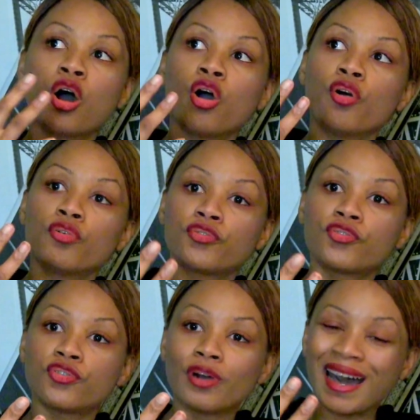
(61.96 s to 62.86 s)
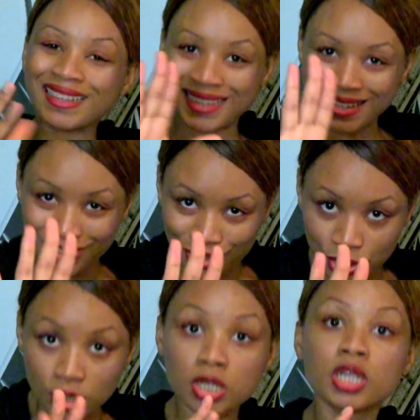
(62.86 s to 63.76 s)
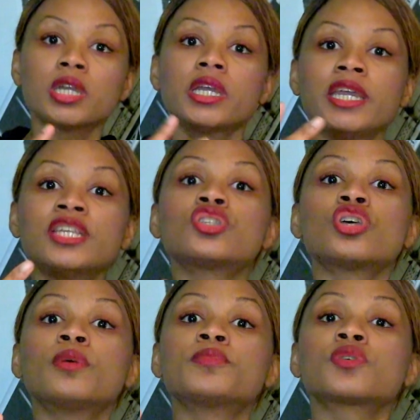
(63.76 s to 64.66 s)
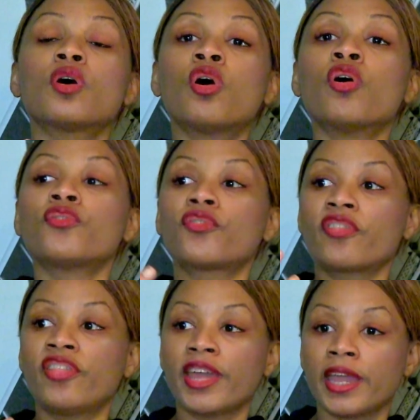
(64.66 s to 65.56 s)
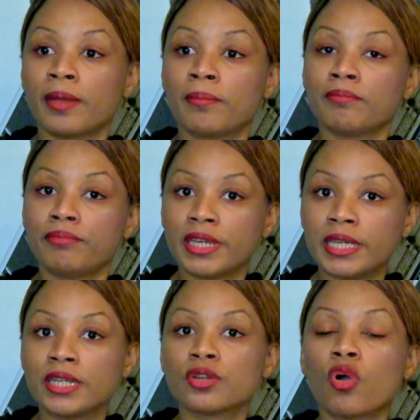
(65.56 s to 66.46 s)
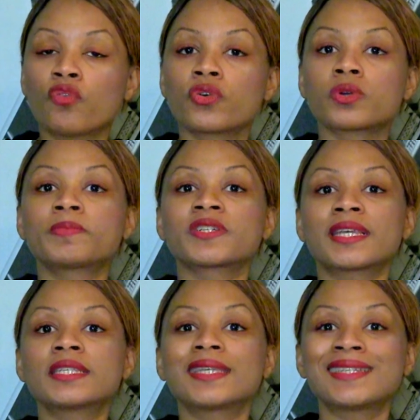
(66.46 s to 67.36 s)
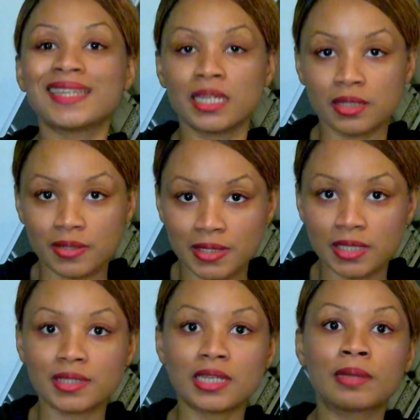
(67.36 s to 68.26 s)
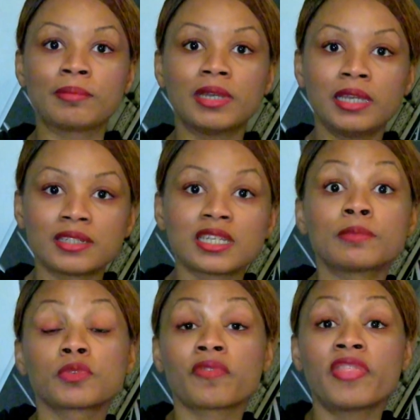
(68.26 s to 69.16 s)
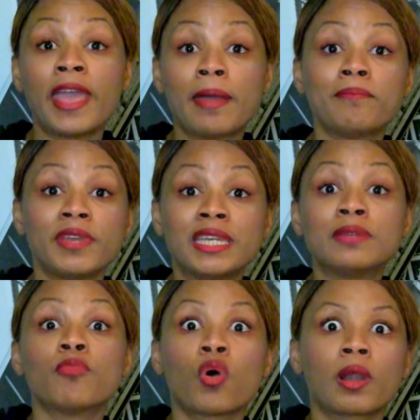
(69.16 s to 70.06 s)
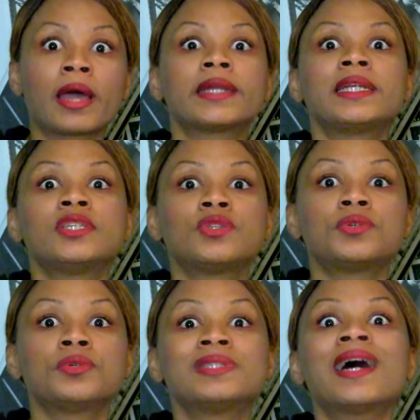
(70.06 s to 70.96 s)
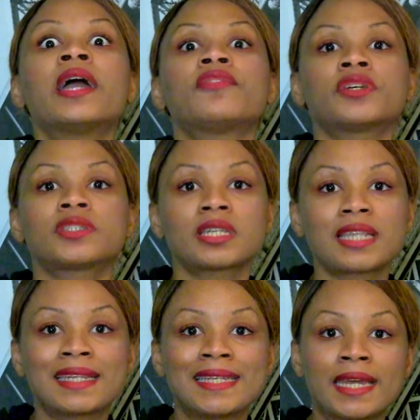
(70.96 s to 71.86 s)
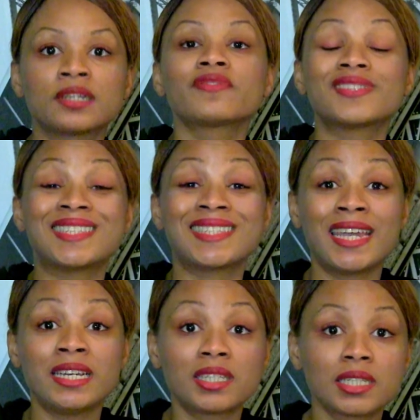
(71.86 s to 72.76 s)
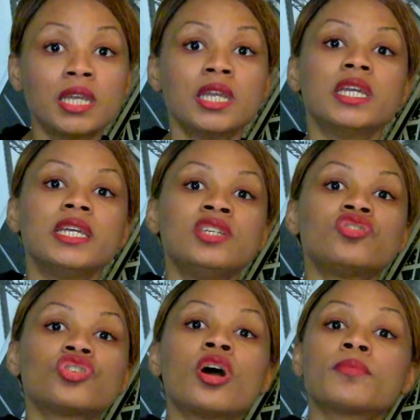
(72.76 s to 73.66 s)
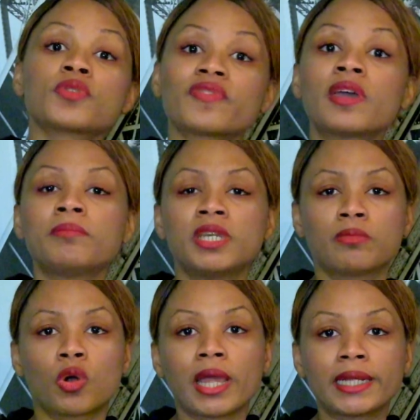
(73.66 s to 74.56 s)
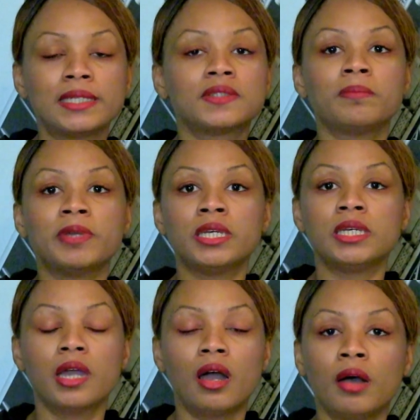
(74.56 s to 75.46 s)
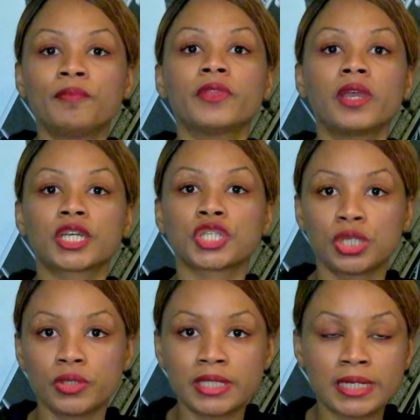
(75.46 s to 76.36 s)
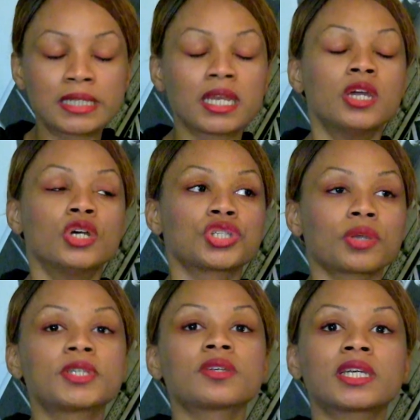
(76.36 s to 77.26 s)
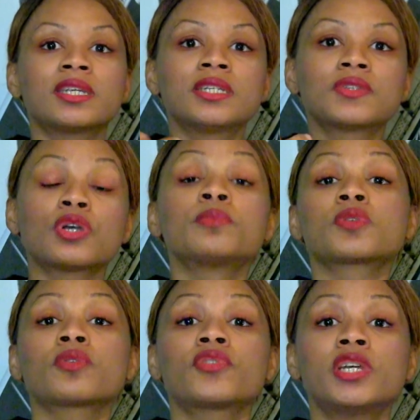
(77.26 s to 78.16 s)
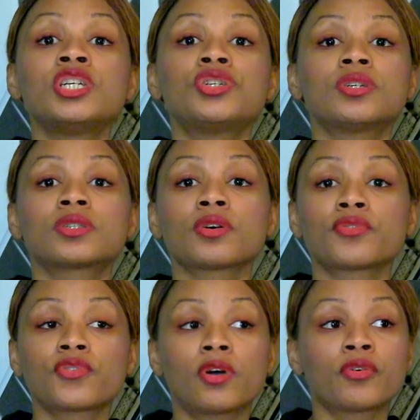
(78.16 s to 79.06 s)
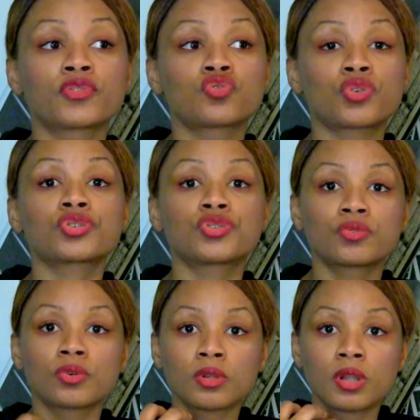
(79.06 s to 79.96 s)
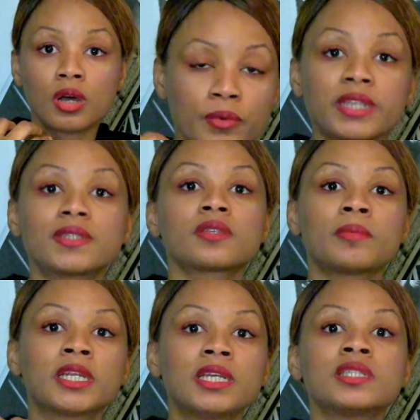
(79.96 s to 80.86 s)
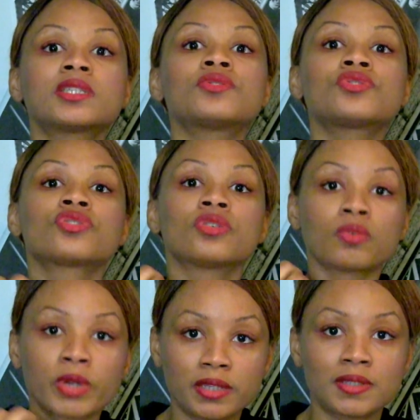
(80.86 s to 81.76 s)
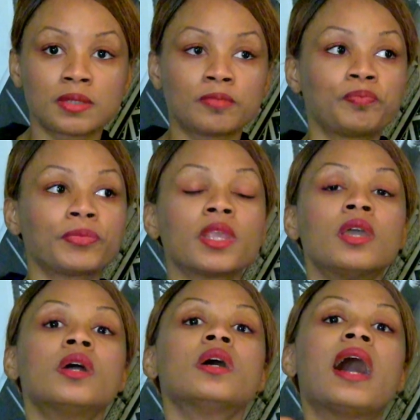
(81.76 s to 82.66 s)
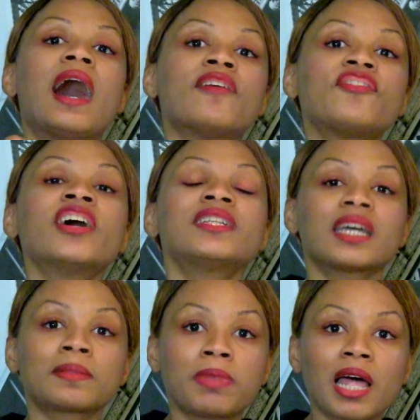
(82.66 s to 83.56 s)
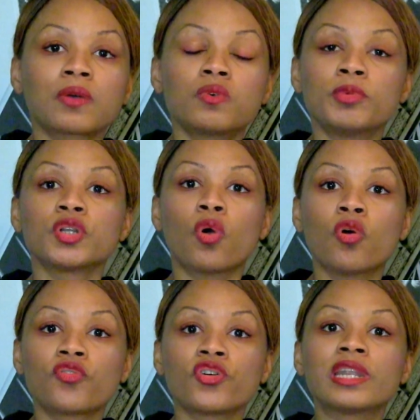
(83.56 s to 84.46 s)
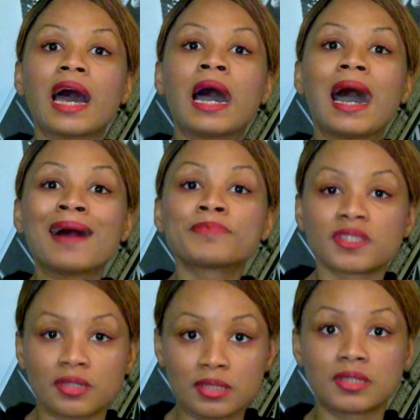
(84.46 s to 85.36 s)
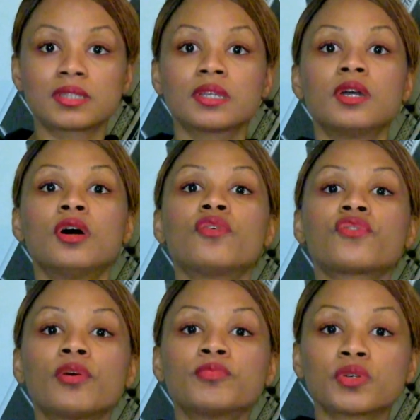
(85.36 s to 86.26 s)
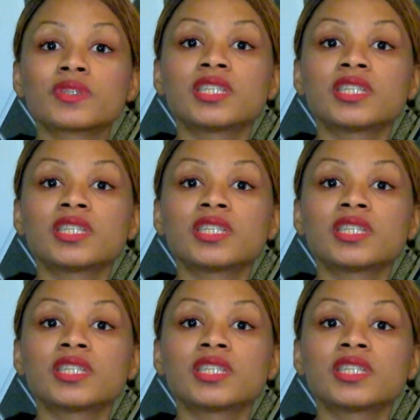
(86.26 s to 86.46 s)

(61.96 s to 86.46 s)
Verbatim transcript: of attention in terms of them being overrepresented in the system, in terms of them being more likely to die, for instance, at the end of the date, in terms of them being more likely to be um, excluded. So we're talking in terms of issues of, of structural racism and institutional racism. I find that black women often are absent from those